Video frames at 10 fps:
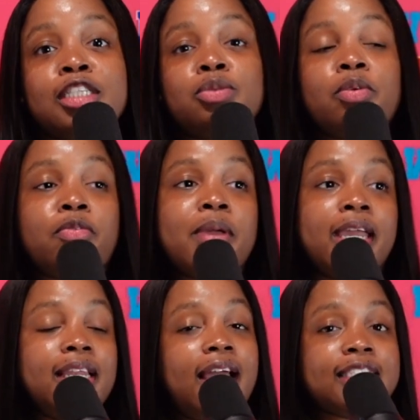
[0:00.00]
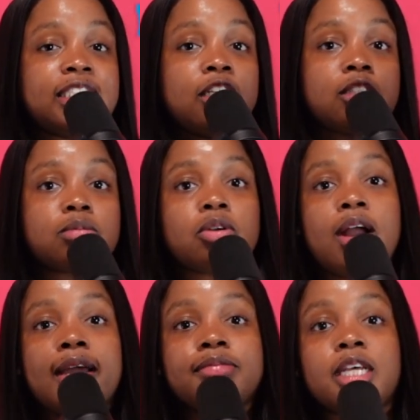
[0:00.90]
with me. Like, share,
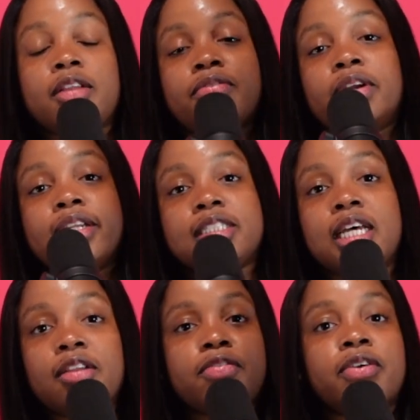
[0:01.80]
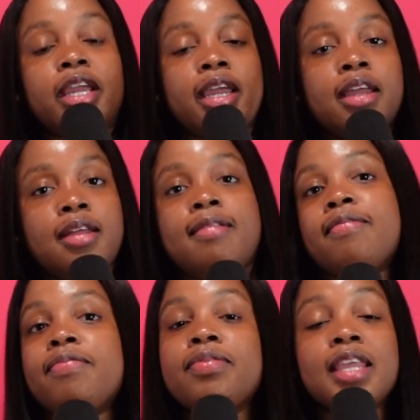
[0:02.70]
subscribe. Tell a friend to tell a friend.
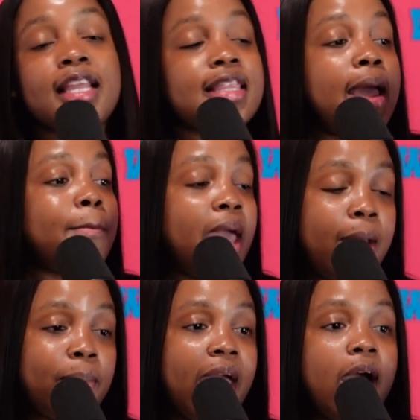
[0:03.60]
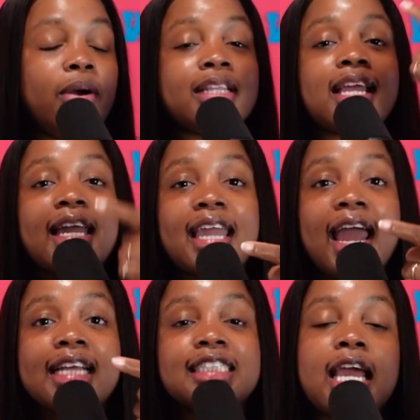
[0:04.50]
Hit that PayPal. Hit that
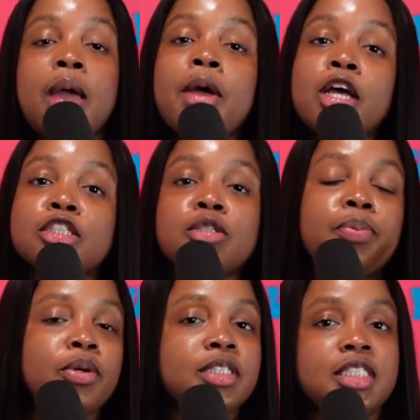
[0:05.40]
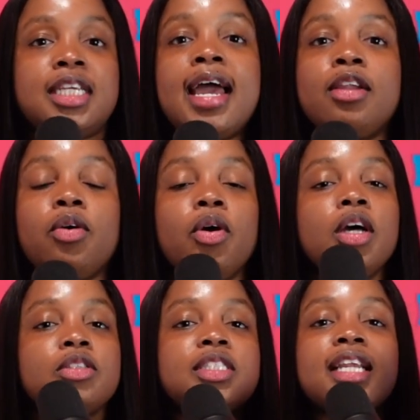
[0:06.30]
Cash App. Support the channel.
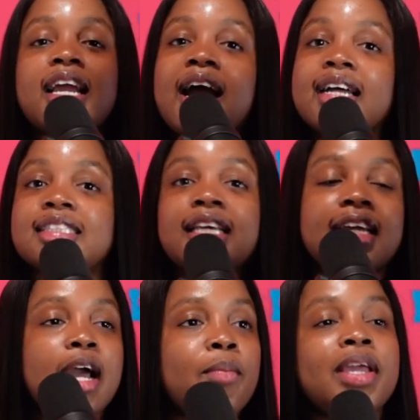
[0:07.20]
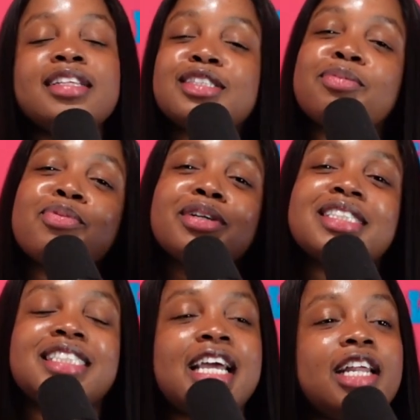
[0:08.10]
You see the content coming. Support the
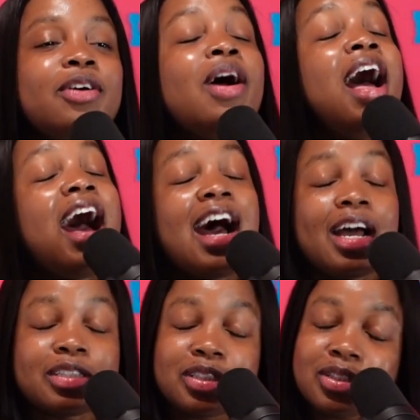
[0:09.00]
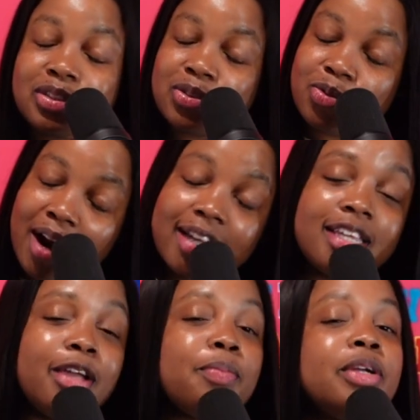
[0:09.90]
channel. I greatly
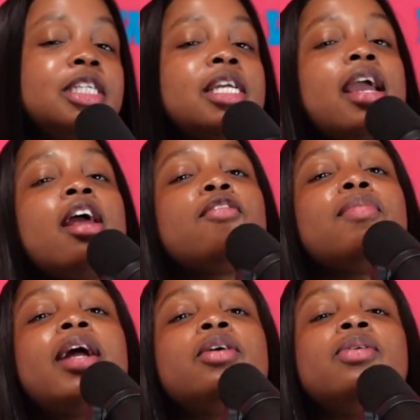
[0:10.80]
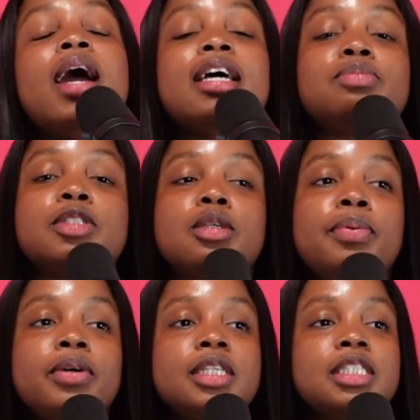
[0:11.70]
appreciate everybody who has been
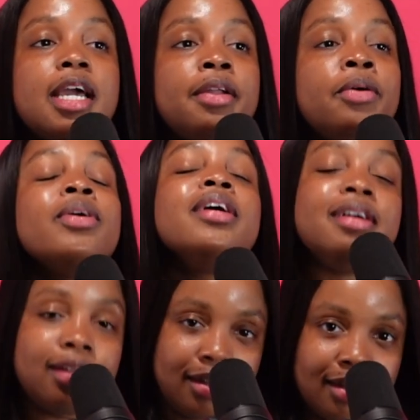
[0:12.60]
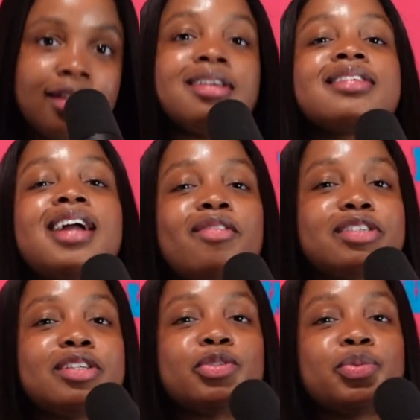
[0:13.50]
supporting the channel.
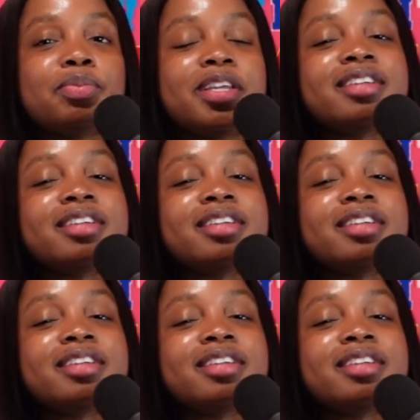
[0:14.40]
Conversations with me.